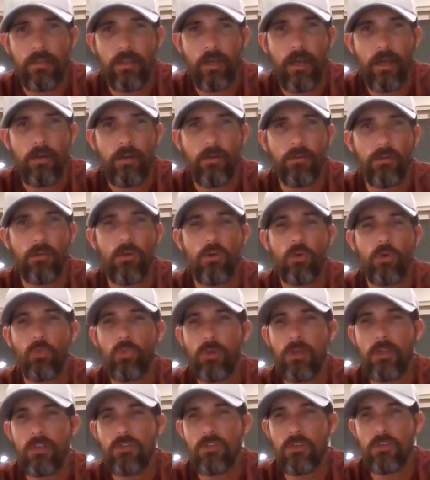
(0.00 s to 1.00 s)
I don't go
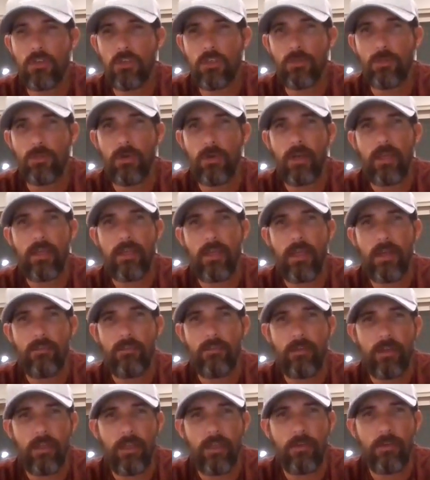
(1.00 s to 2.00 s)
research, but I
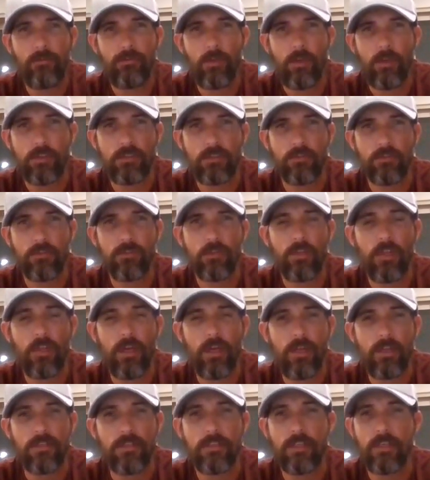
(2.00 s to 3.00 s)
have an influx of
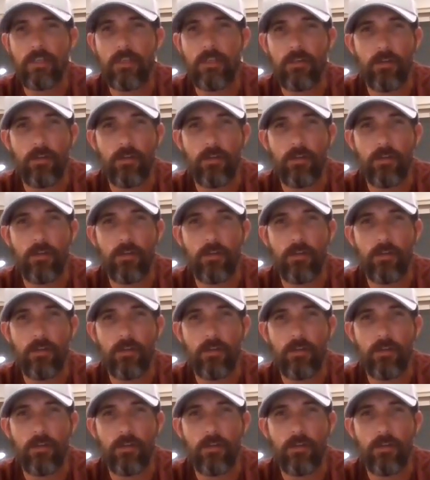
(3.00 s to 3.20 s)
clients.